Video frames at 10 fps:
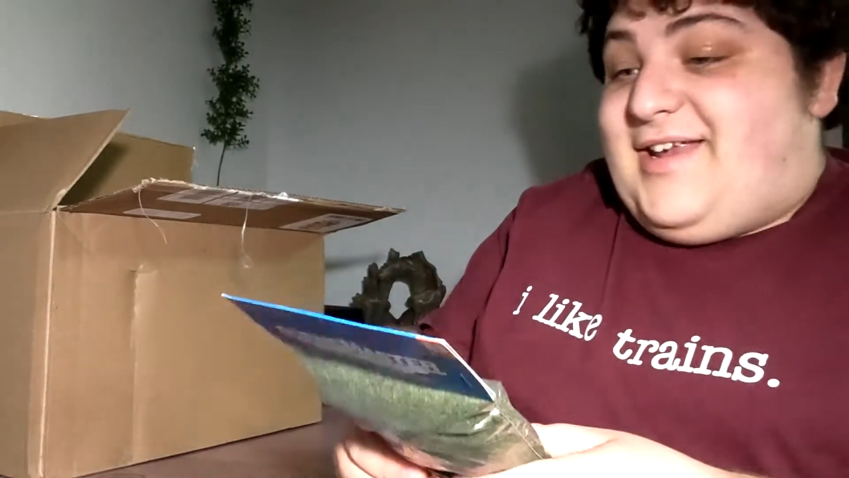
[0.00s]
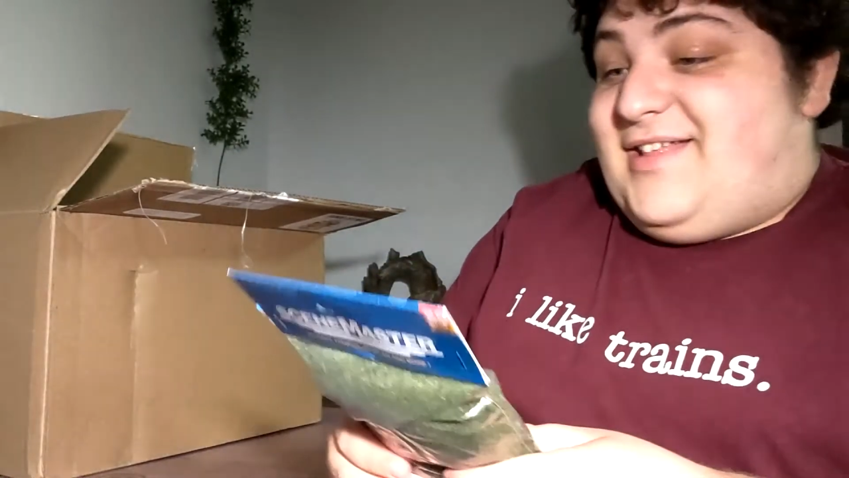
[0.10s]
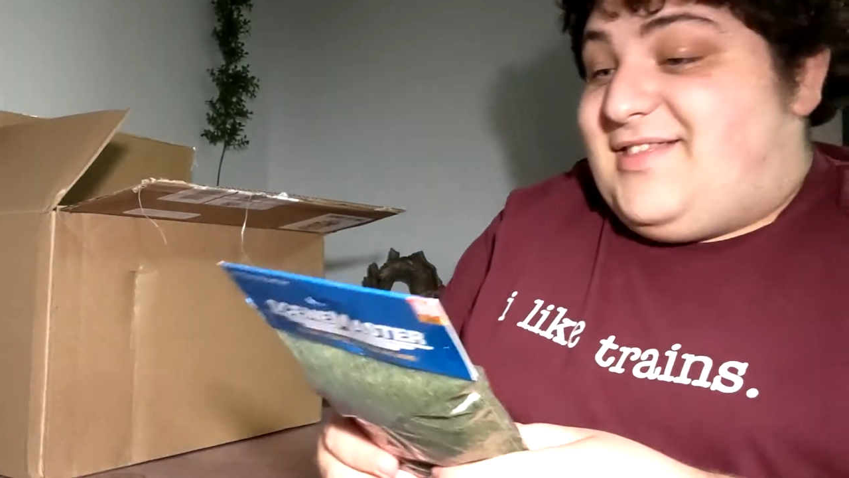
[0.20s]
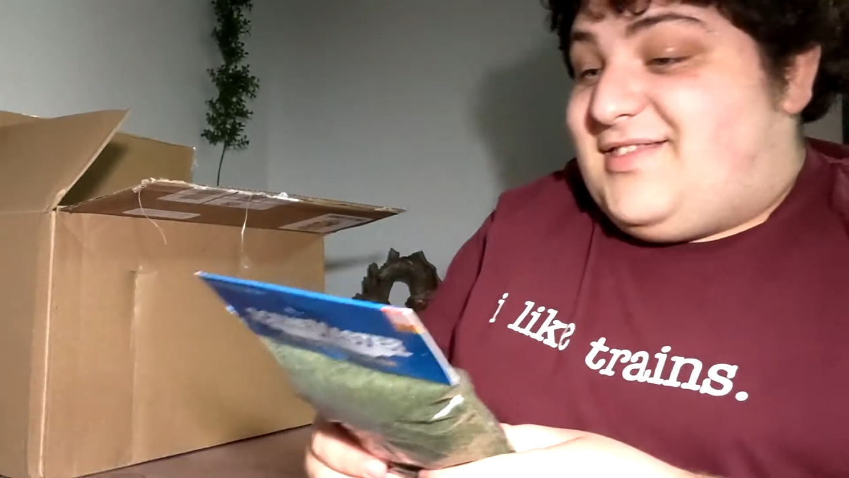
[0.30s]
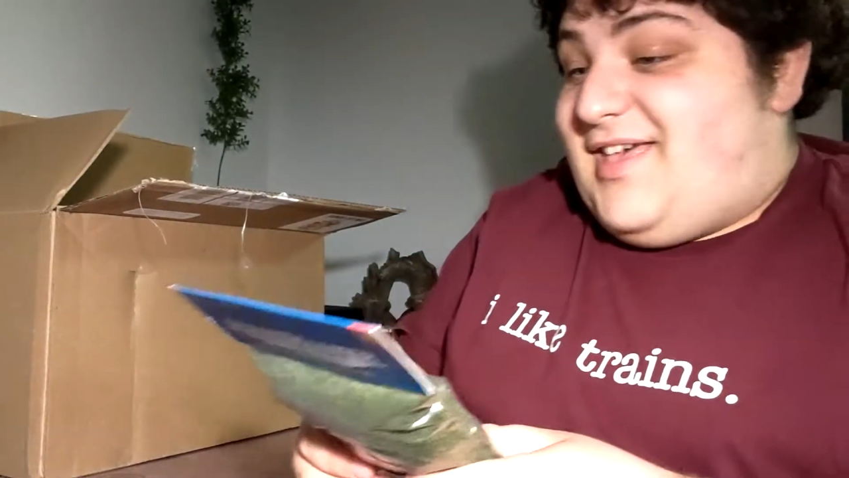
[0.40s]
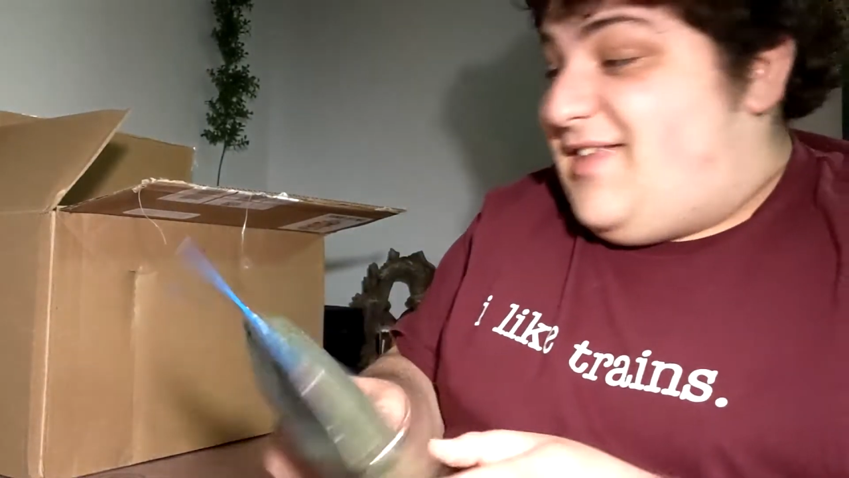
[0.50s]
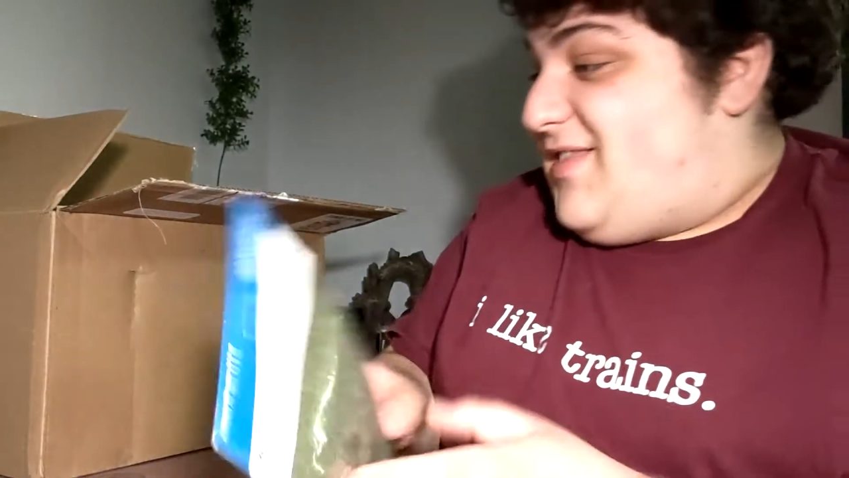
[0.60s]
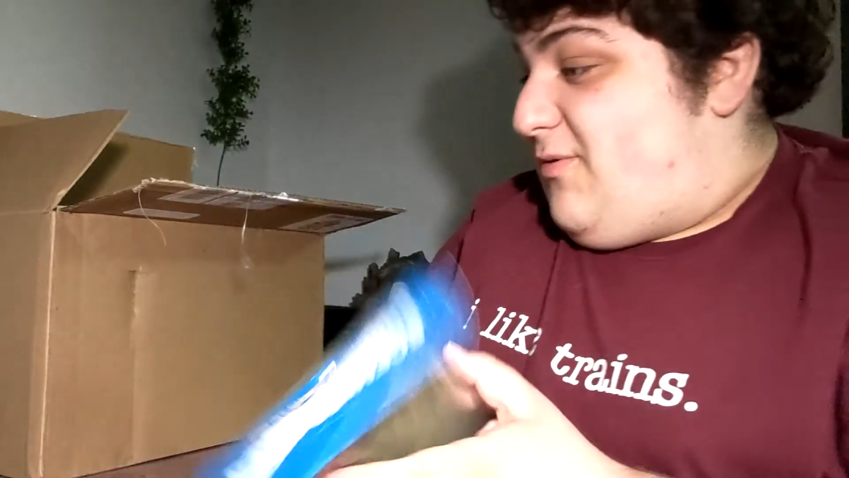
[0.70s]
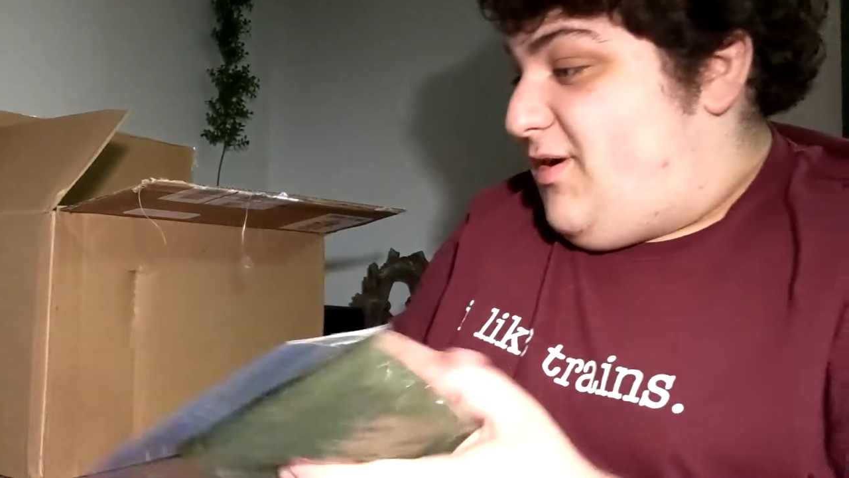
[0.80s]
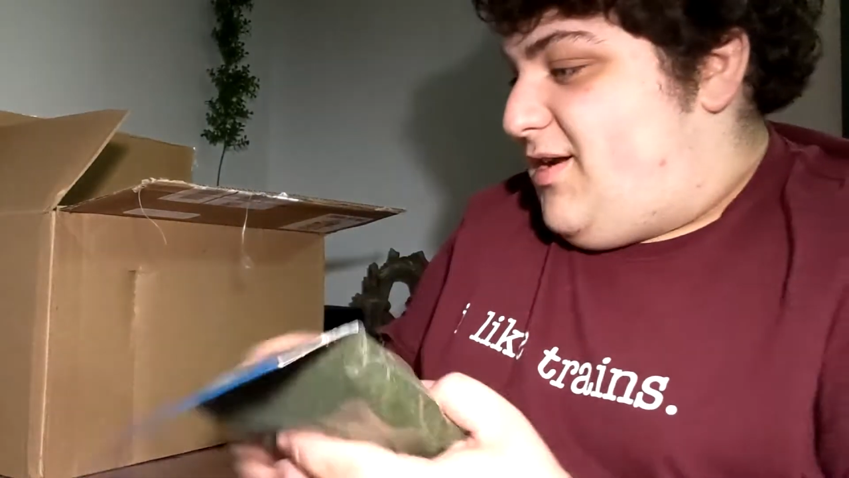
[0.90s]
didn't think
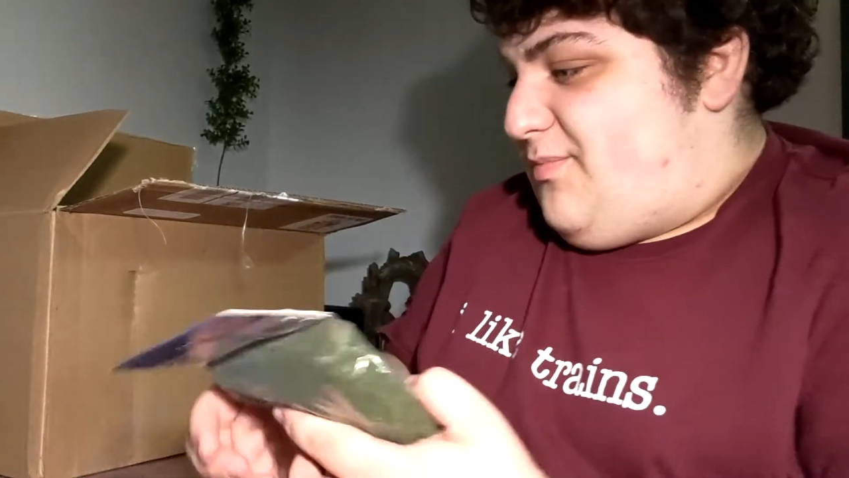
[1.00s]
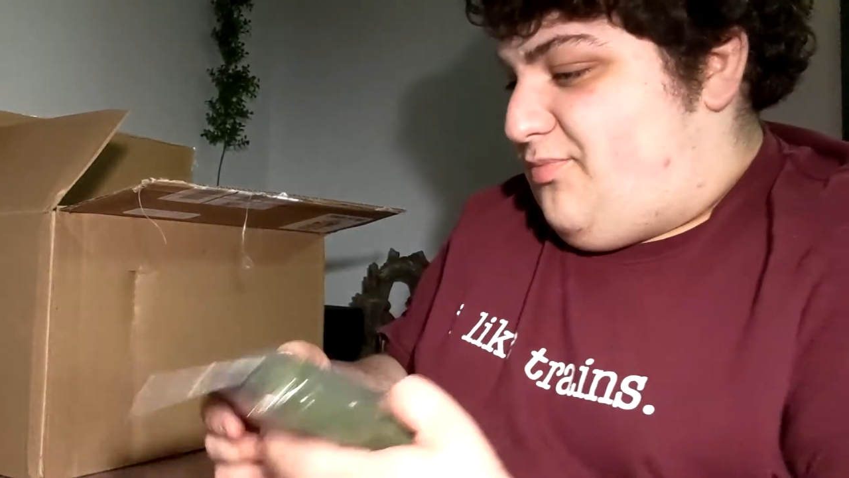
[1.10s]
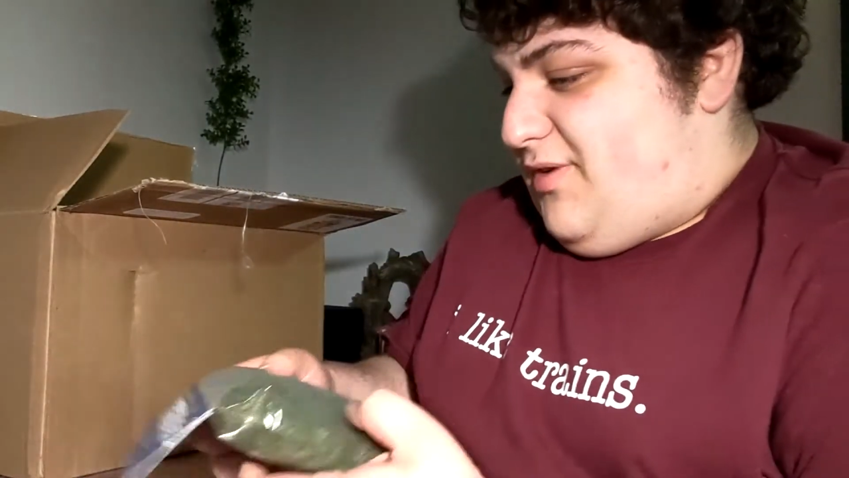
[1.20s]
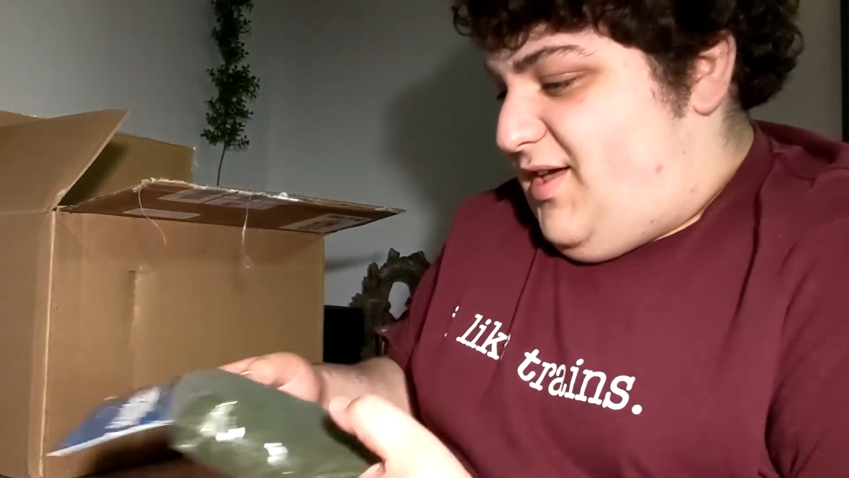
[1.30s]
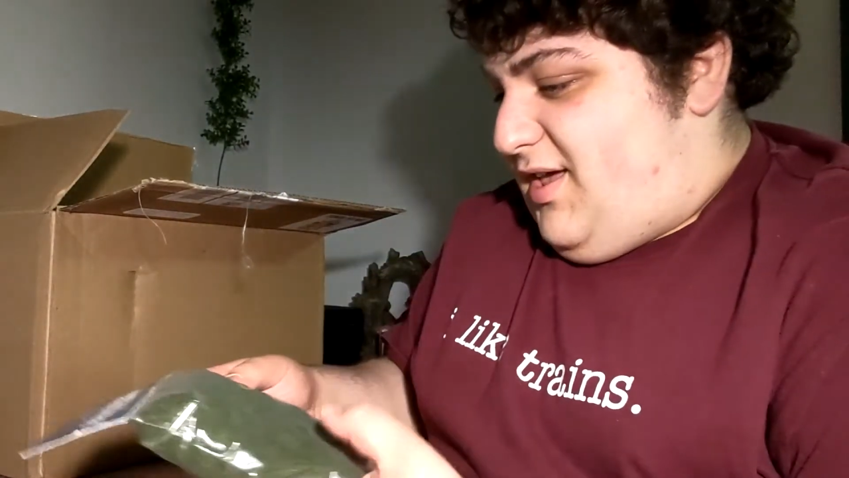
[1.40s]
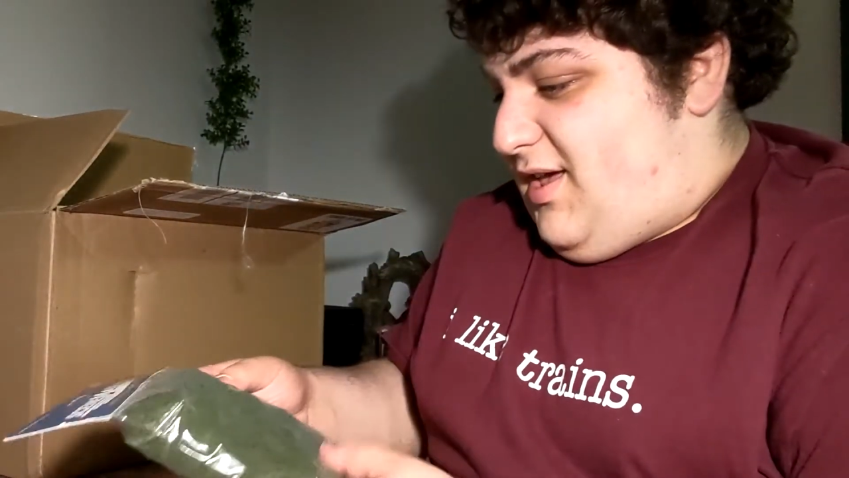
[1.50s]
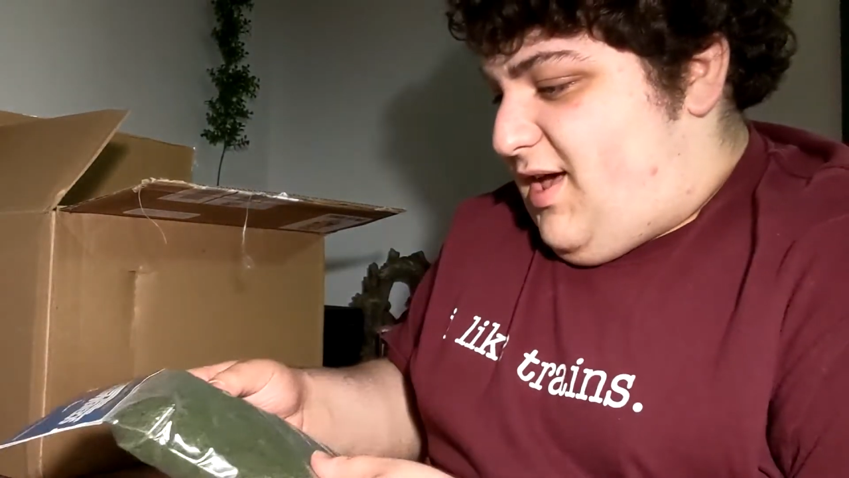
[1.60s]
they were gonna bring it.